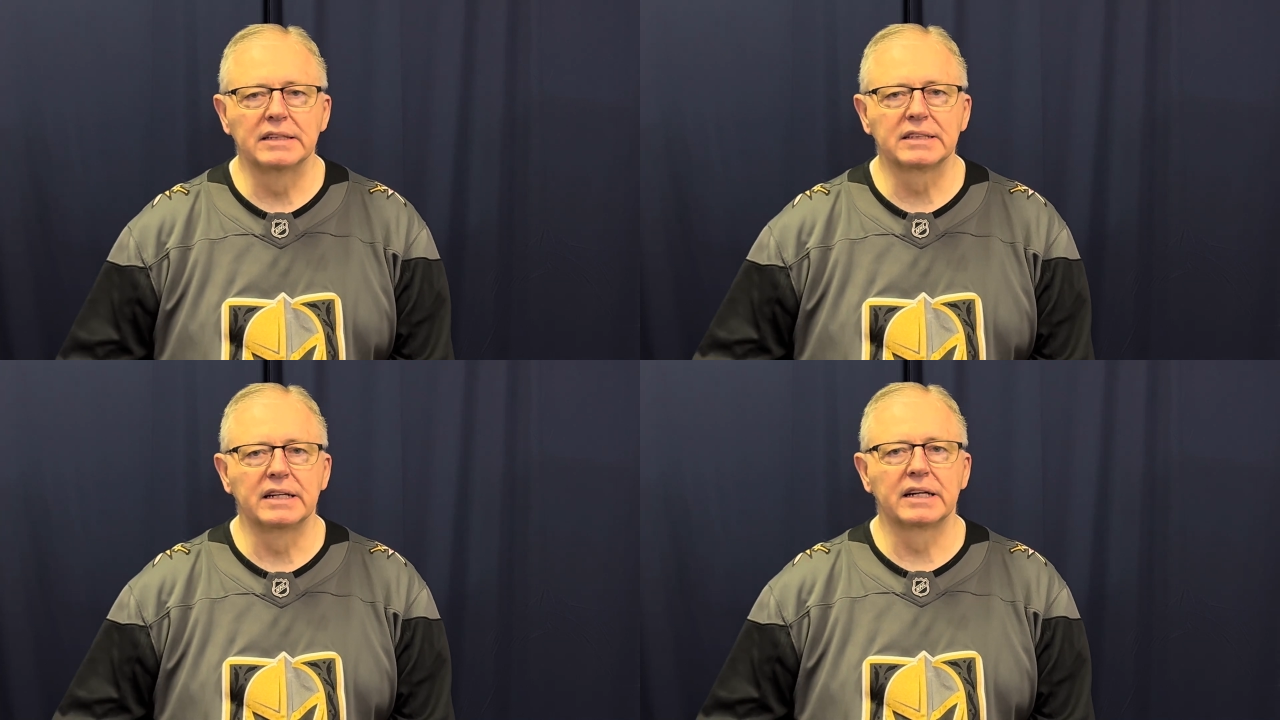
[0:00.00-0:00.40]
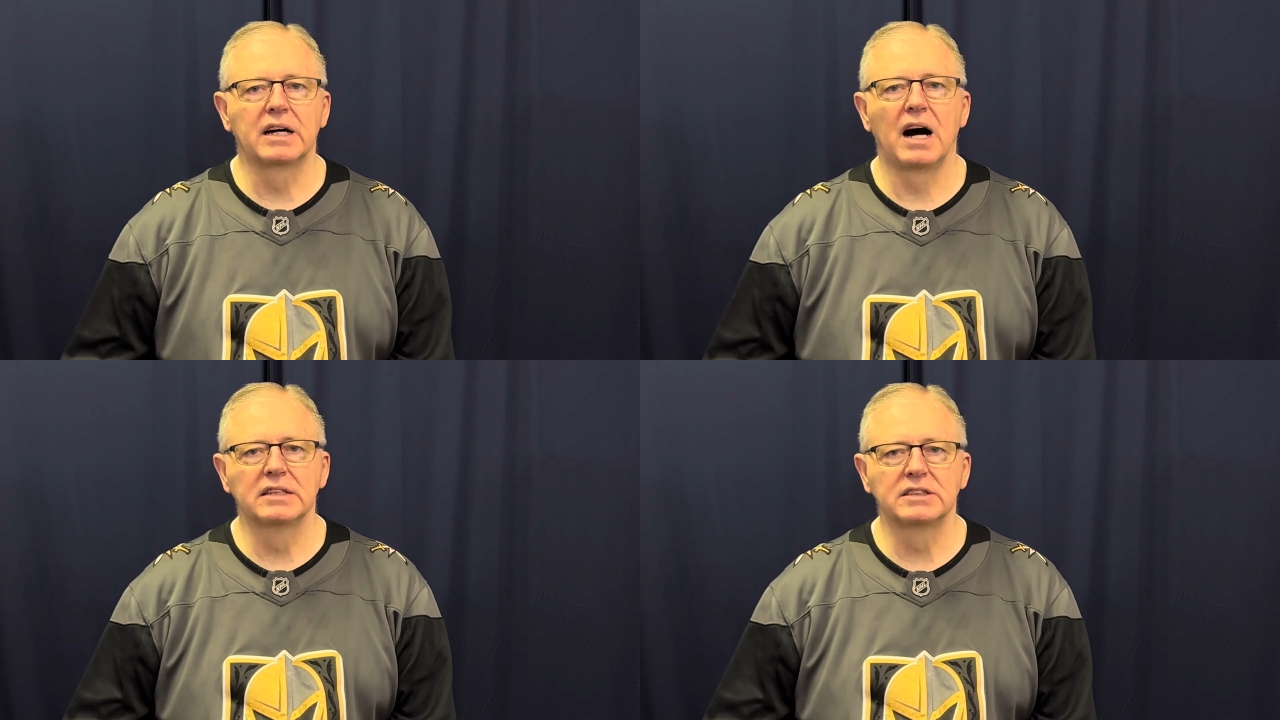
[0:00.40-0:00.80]
it's going to
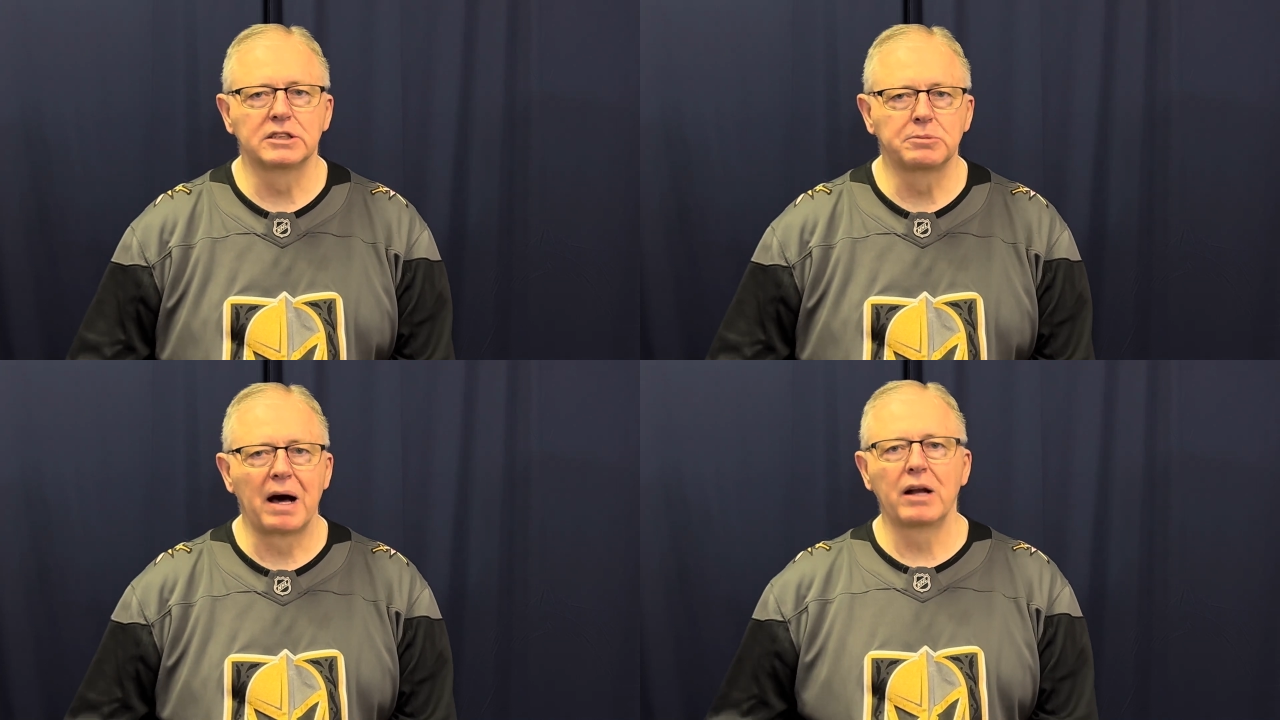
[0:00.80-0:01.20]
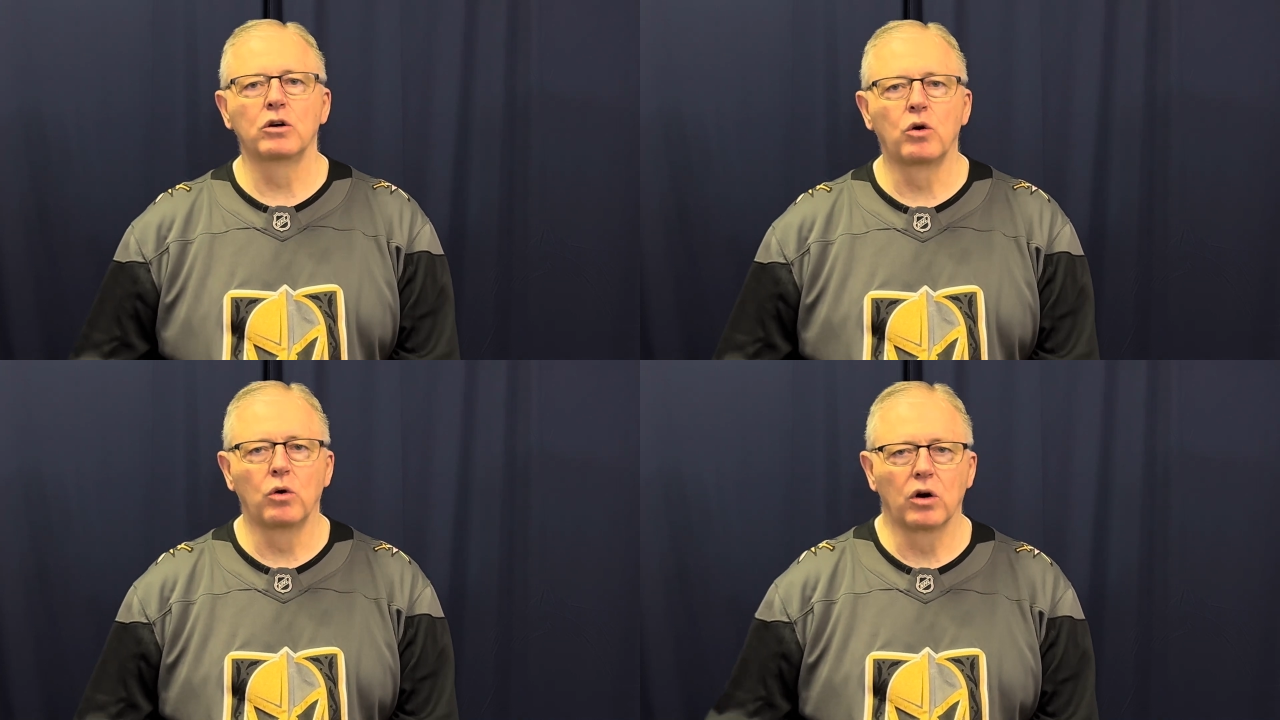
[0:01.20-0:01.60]
cause the spinal
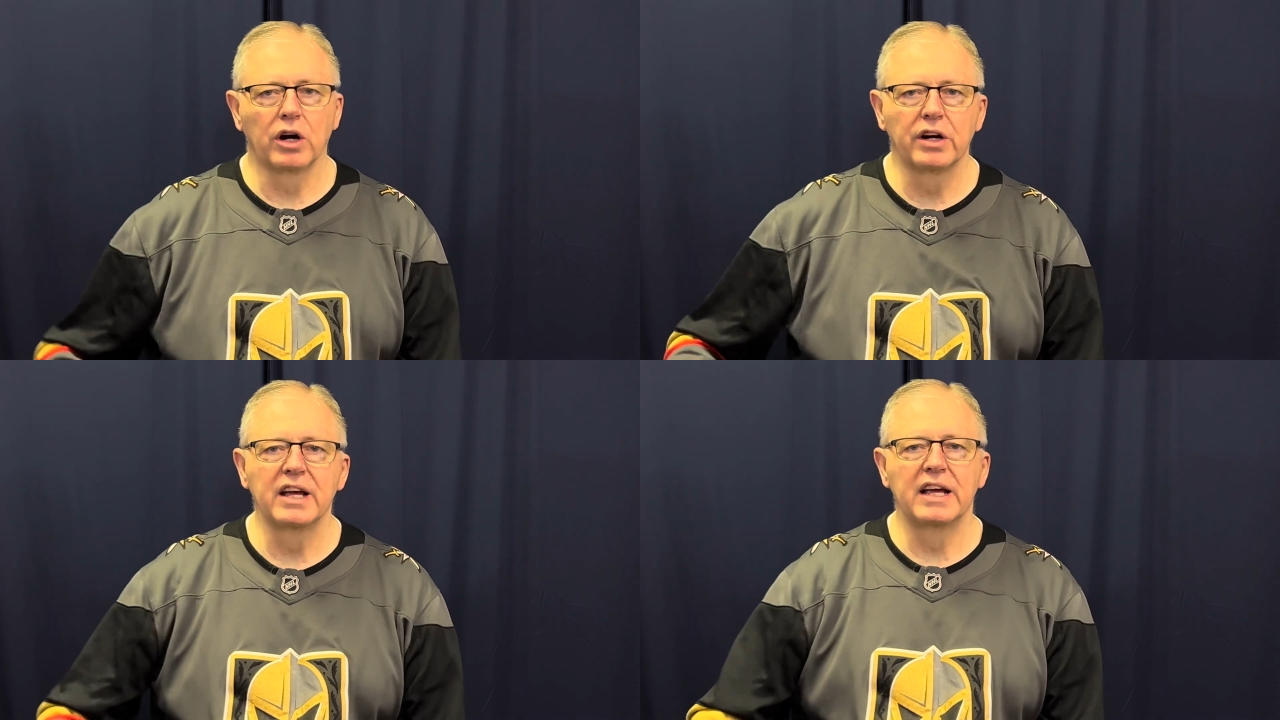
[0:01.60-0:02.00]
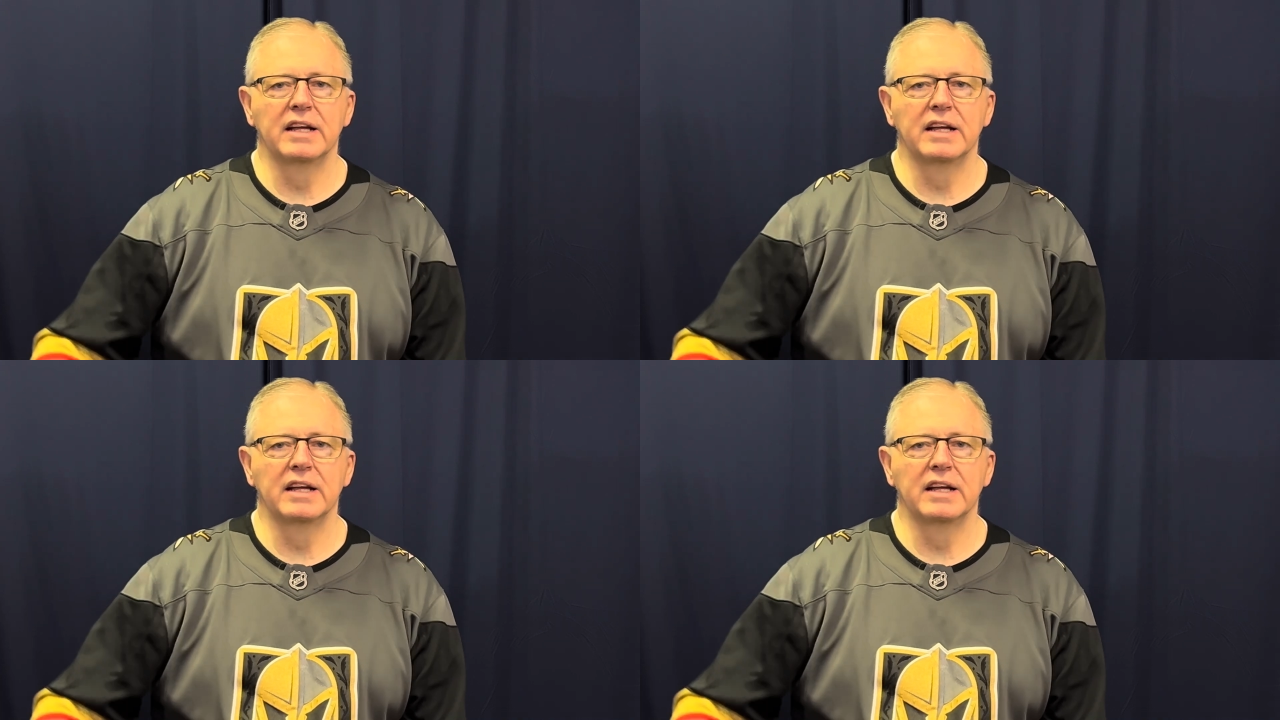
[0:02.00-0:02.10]
cord